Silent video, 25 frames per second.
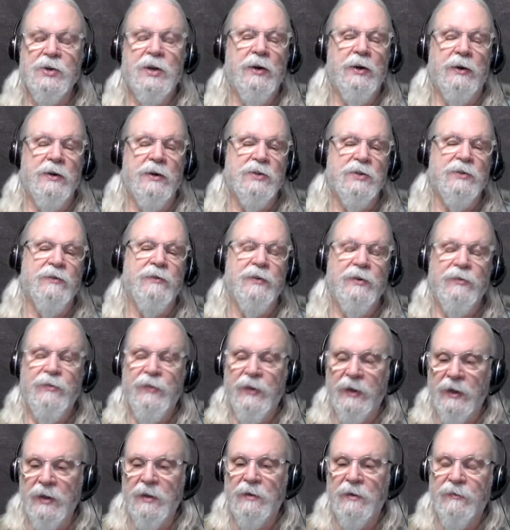curious if it
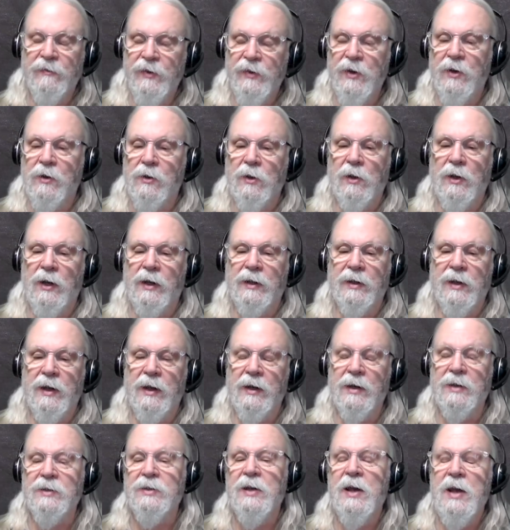fit in a vehicle like that,
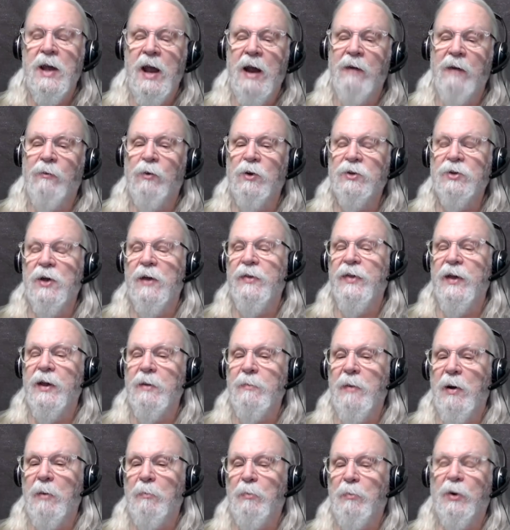because every once I think
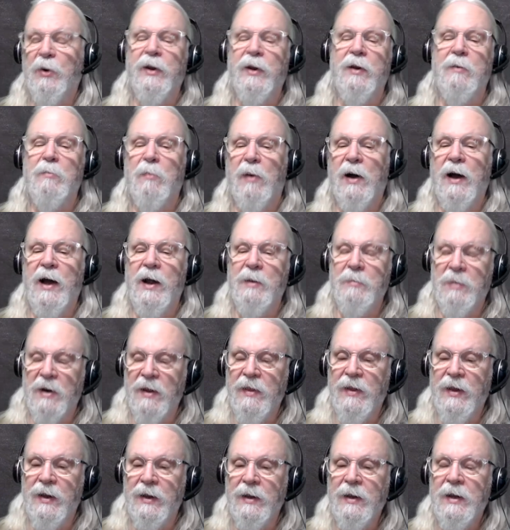about putting it in mine, but I
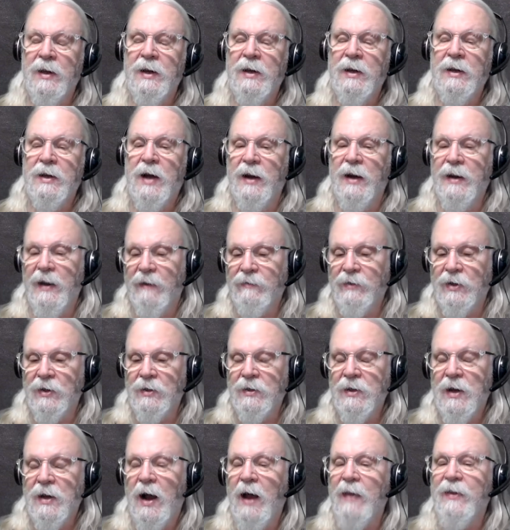think I
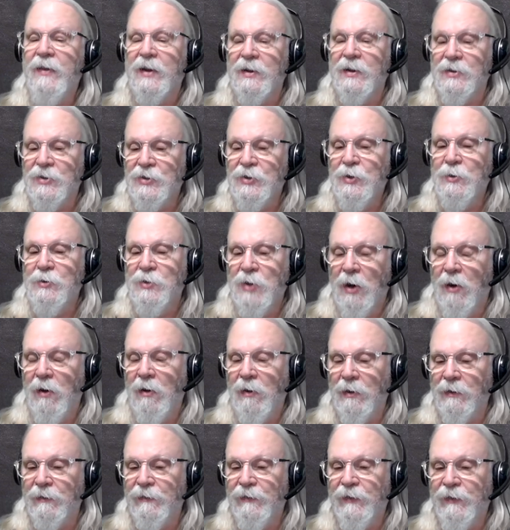think it's too
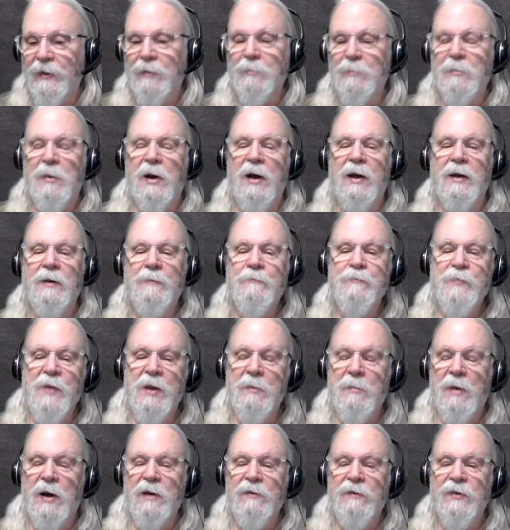tall to fit in my
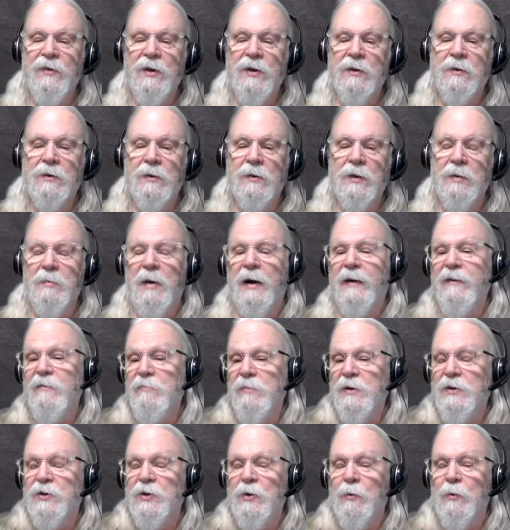vehicle. It might even
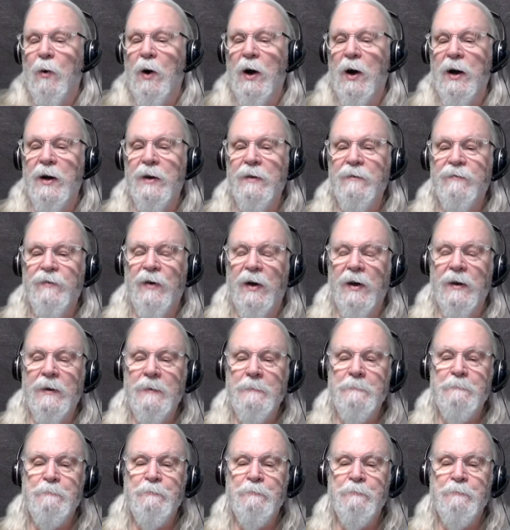be too wide if I